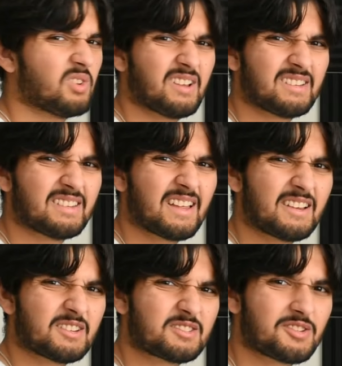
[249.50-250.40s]
Isn't
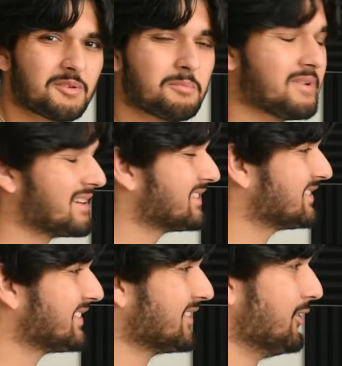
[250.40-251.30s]
that just so
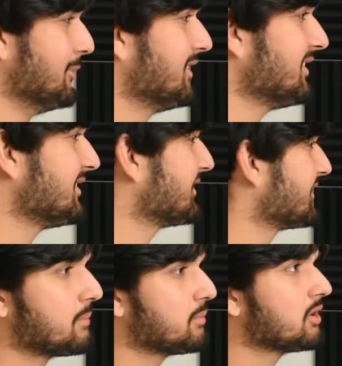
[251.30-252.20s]
menacing and ominous?
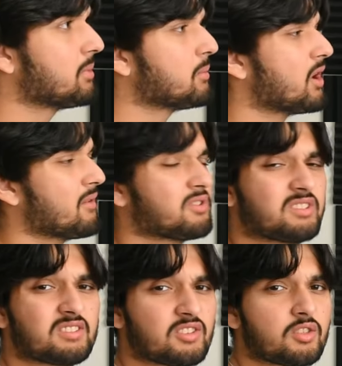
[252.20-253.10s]
Put a bit more
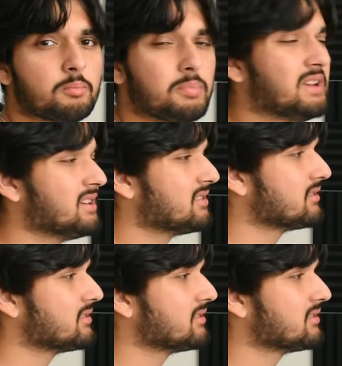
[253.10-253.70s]
emphasis to the beat,